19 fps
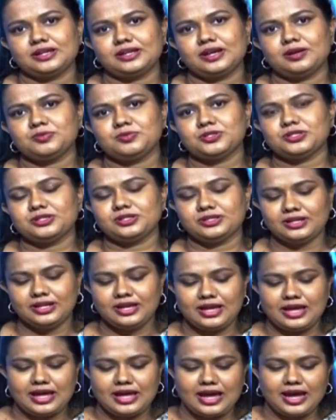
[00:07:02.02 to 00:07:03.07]
corruption,
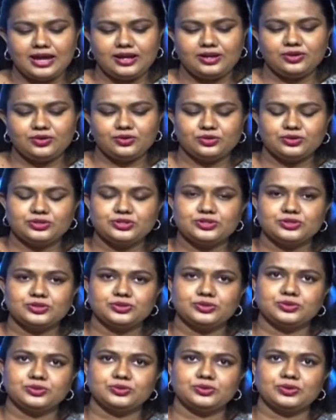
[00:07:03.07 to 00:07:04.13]
and also
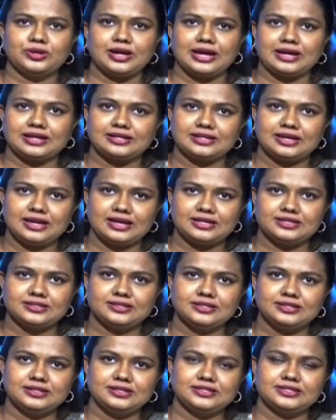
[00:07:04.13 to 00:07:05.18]
to act as
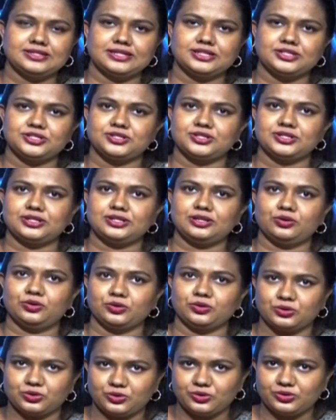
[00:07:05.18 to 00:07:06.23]
the central
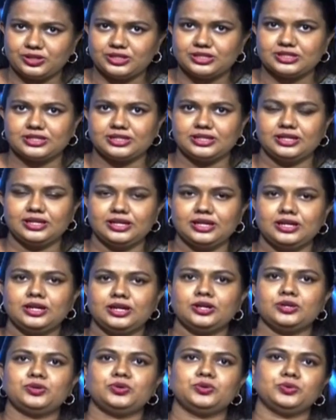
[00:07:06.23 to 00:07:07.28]
authority
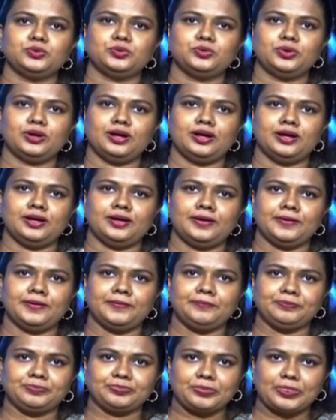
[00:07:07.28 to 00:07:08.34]
to
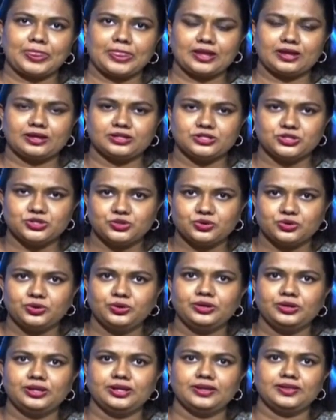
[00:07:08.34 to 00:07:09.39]

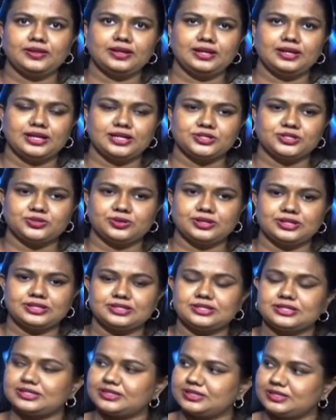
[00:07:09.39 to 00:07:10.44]
control the electronic
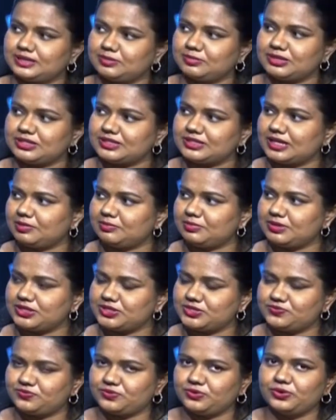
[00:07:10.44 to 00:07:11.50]
system
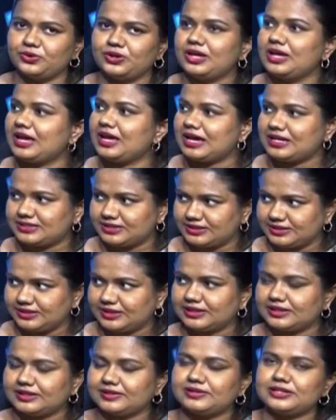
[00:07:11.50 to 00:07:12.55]
established for asset
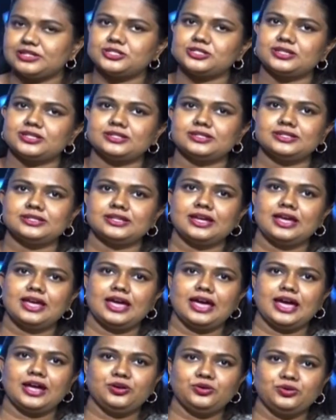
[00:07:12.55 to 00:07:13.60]
declarations,
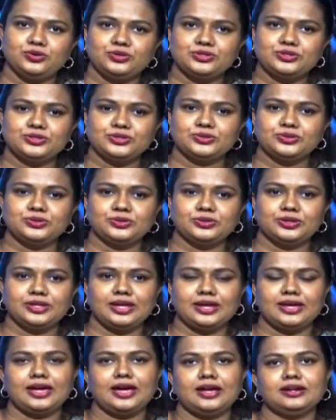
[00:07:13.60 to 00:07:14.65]
and also
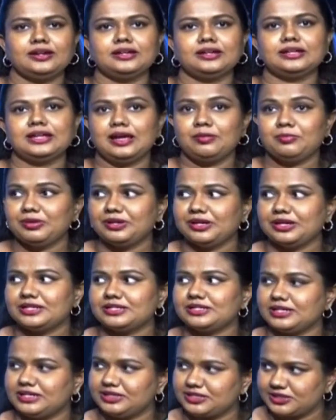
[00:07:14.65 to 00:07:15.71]
they can
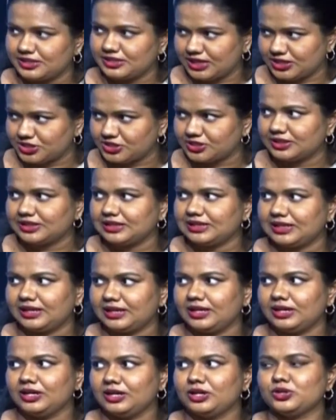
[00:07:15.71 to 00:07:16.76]
collaborate
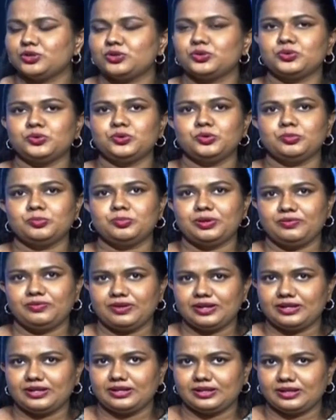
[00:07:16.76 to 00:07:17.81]
internationally to
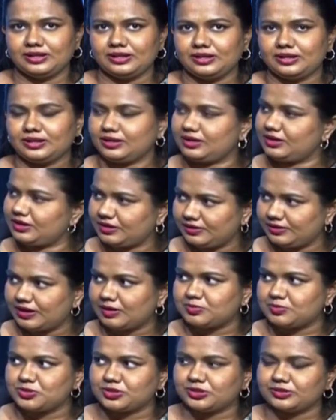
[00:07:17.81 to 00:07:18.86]
prevent
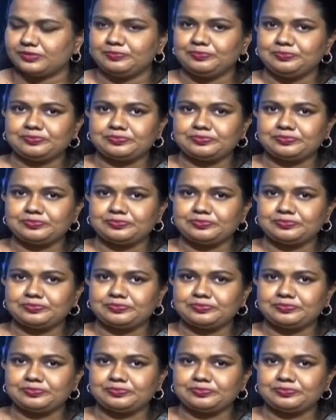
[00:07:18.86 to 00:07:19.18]
corruption.